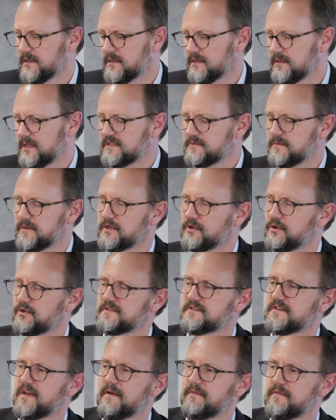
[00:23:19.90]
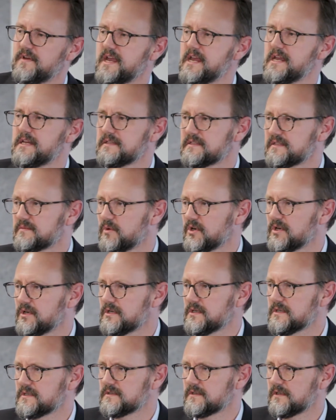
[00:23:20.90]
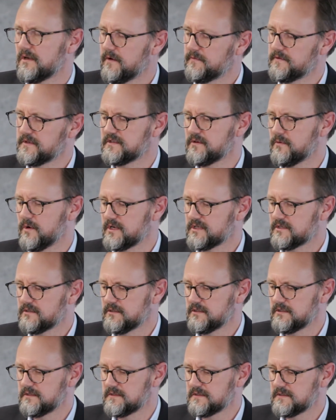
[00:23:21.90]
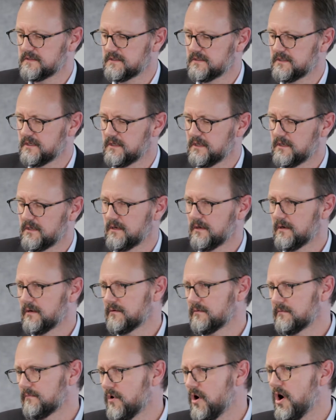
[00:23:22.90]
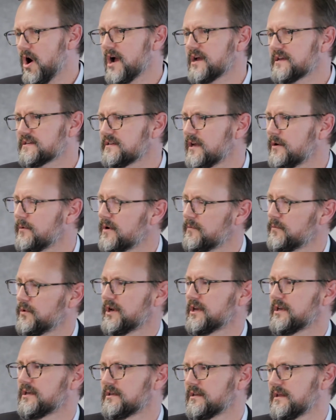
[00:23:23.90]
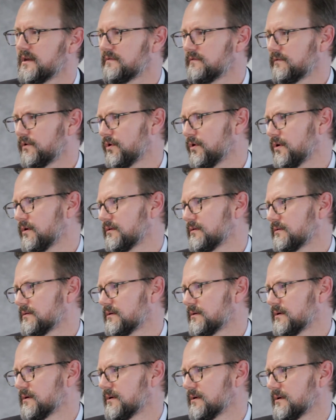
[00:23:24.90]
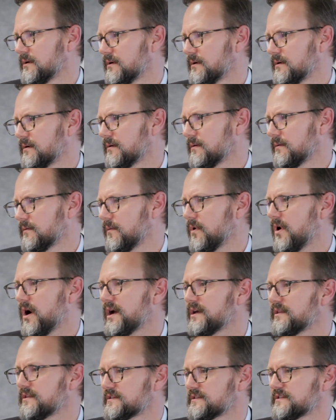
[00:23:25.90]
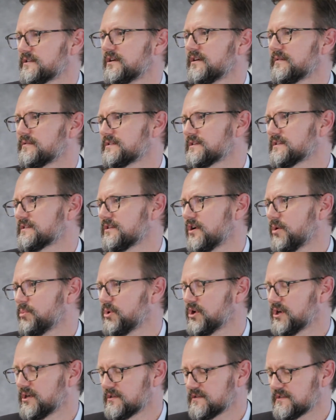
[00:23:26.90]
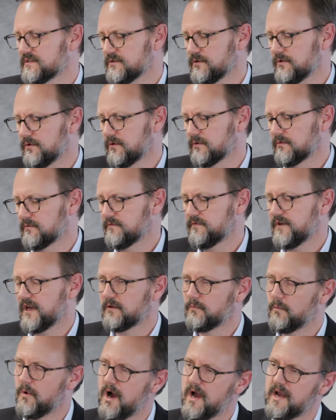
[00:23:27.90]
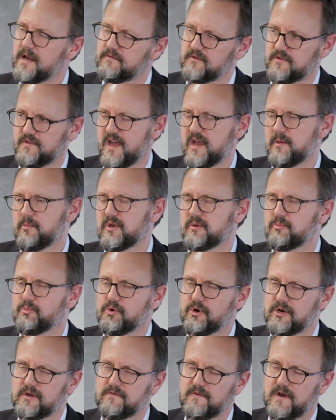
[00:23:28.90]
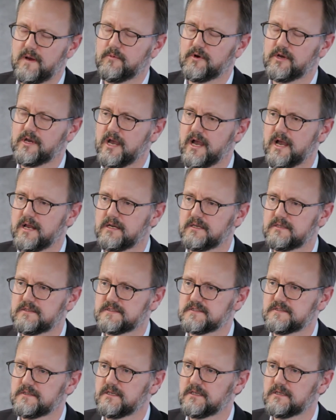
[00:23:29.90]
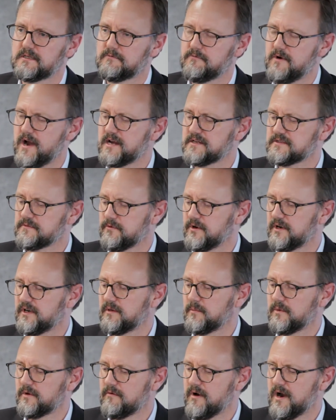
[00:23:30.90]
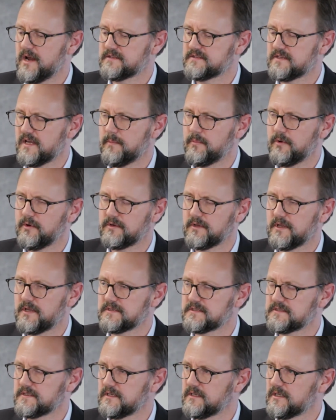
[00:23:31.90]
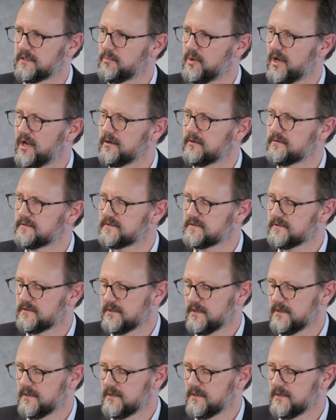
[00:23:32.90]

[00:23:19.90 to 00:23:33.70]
That's where the good stuff ends, because the obvious question is, why is no one working in that floor? Why are the services not being installed? In fact, why haven't they been prefabricated and sitting in racks ready to be raised up onto those ceiling panels?